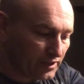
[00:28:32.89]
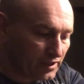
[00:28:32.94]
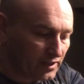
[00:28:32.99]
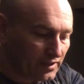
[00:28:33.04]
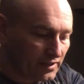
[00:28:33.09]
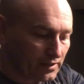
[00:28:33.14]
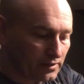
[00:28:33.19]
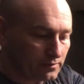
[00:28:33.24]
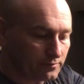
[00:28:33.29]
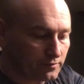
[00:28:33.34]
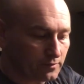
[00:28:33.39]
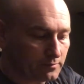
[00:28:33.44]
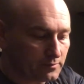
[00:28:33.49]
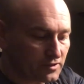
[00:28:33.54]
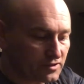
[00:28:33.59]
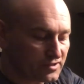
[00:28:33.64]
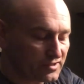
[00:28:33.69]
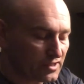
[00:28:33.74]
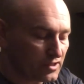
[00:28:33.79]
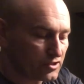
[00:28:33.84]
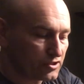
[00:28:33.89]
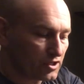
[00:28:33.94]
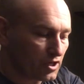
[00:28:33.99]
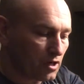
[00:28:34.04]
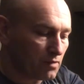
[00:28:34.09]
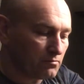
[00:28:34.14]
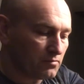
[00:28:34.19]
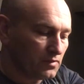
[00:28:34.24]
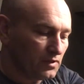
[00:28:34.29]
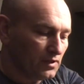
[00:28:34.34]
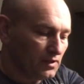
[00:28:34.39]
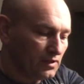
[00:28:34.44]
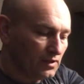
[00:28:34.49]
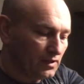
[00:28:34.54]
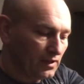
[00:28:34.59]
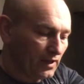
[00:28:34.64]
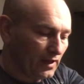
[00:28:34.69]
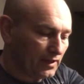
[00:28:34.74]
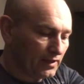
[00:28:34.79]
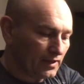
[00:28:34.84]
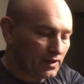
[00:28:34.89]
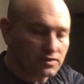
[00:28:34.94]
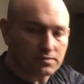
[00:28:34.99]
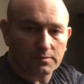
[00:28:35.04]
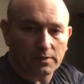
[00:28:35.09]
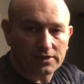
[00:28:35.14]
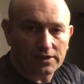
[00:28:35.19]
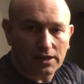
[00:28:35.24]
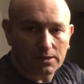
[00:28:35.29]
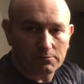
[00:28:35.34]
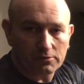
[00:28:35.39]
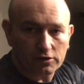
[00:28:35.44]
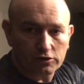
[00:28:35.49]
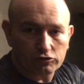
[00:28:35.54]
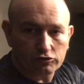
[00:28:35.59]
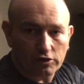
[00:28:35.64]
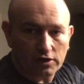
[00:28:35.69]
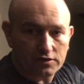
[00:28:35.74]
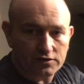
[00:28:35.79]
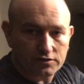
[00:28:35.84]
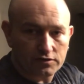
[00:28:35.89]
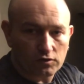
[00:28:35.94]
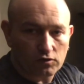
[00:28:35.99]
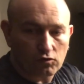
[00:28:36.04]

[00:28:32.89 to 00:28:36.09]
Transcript: I get them from the snare shop, and it has my name and address,